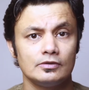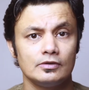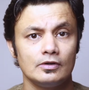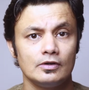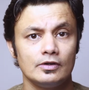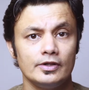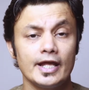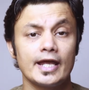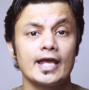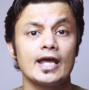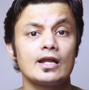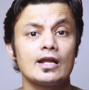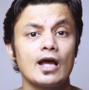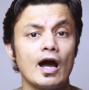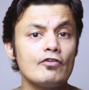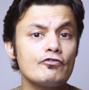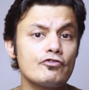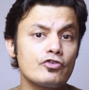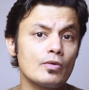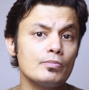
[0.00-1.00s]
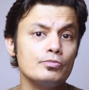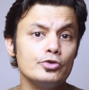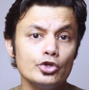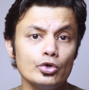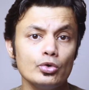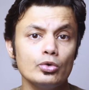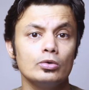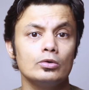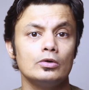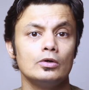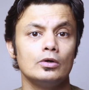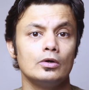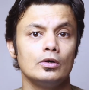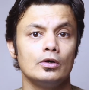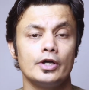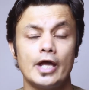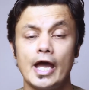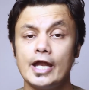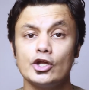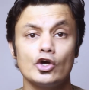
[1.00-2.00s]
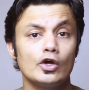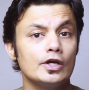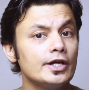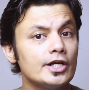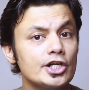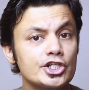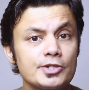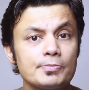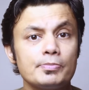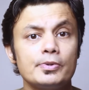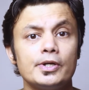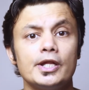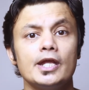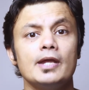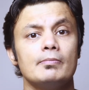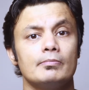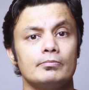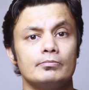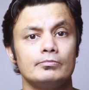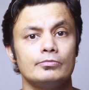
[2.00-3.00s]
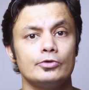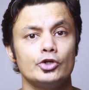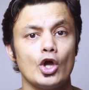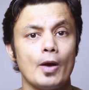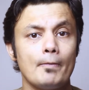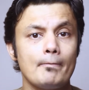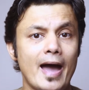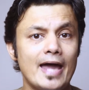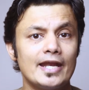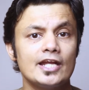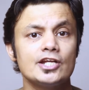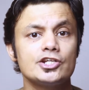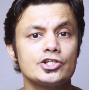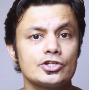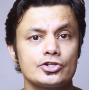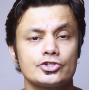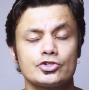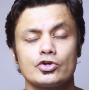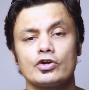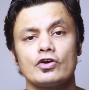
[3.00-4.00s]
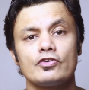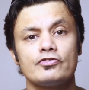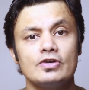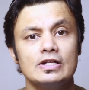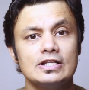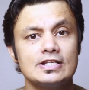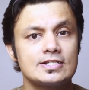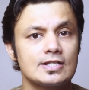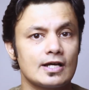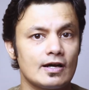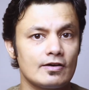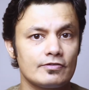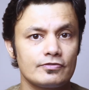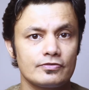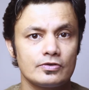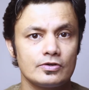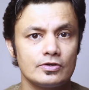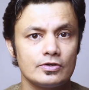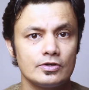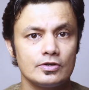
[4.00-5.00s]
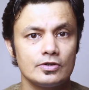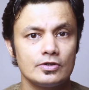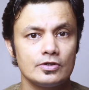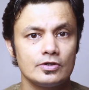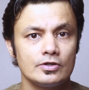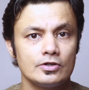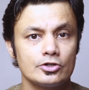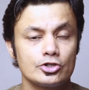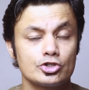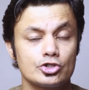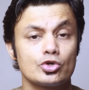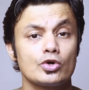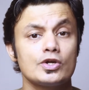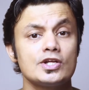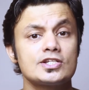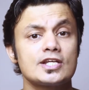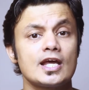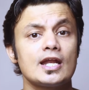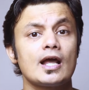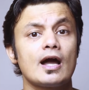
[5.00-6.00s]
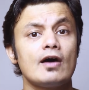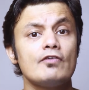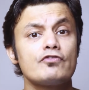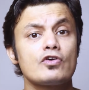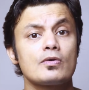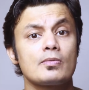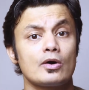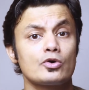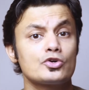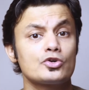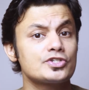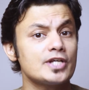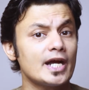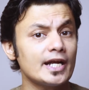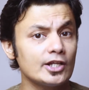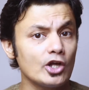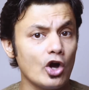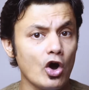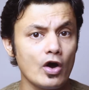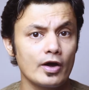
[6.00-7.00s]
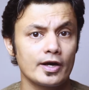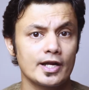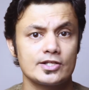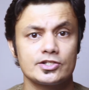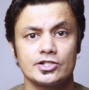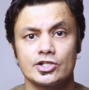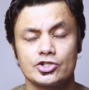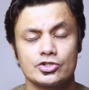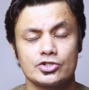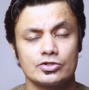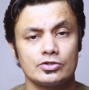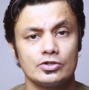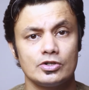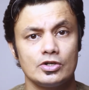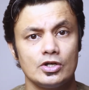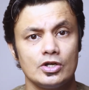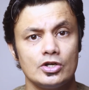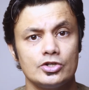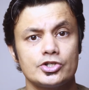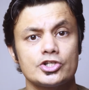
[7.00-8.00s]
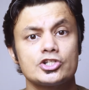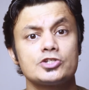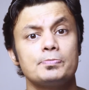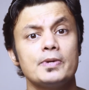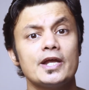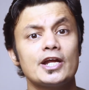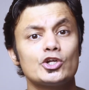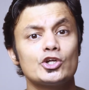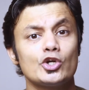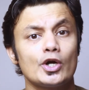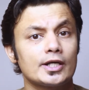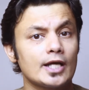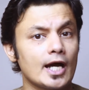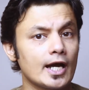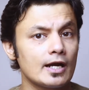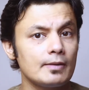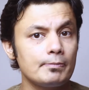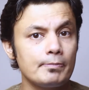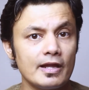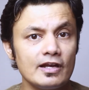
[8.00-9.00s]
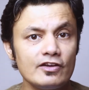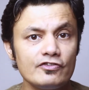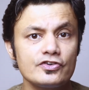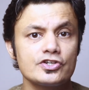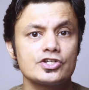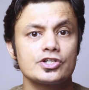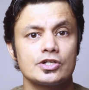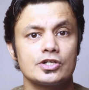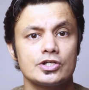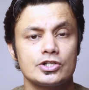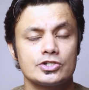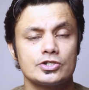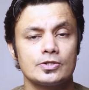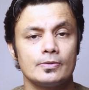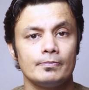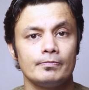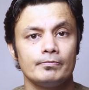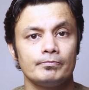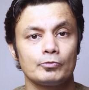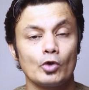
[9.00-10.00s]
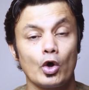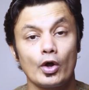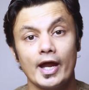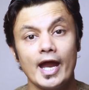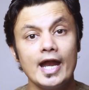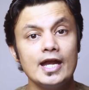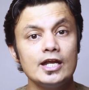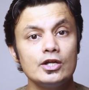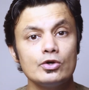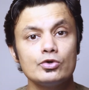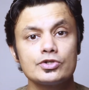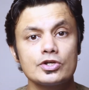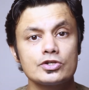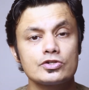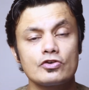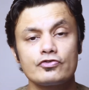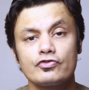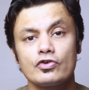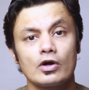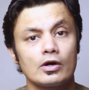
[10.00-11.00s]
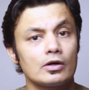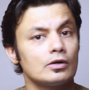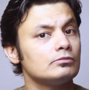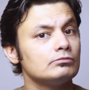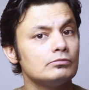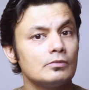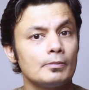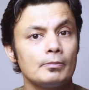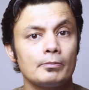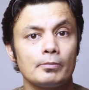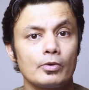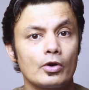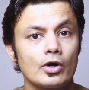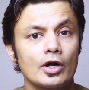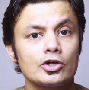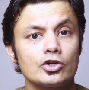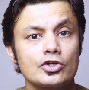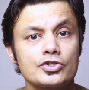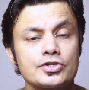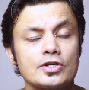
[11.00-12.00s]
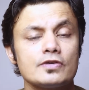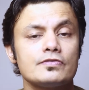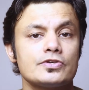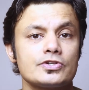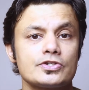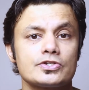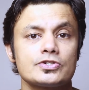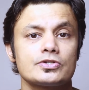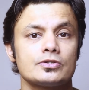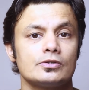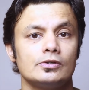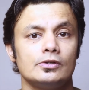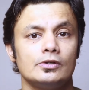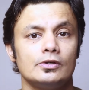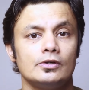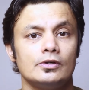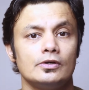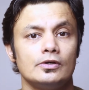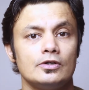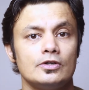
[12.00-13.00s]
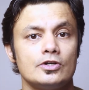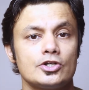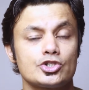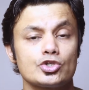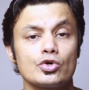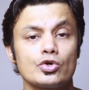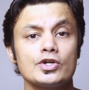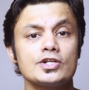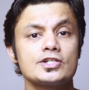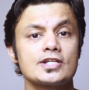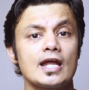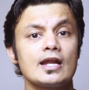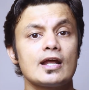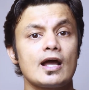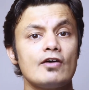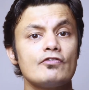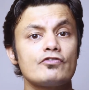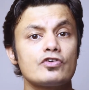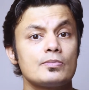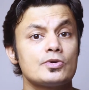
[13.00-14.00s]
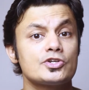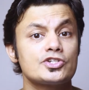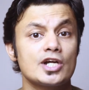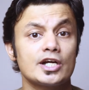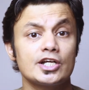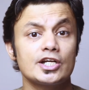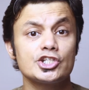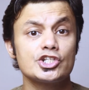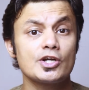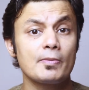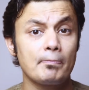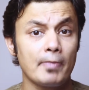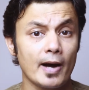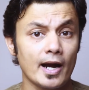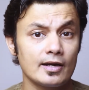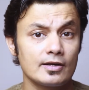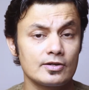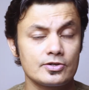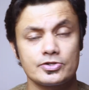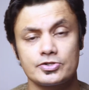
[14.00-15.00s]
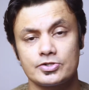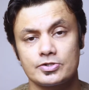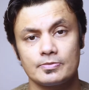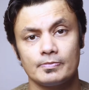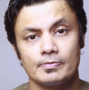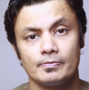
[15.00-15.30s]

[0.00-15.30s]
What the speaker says: They can come from you and your leadership team, your managers, or your field staff. Stories can come from outside the organization. Just speak to your target beneficiaries or end users of your product or service. Stories can come from your strategic partners.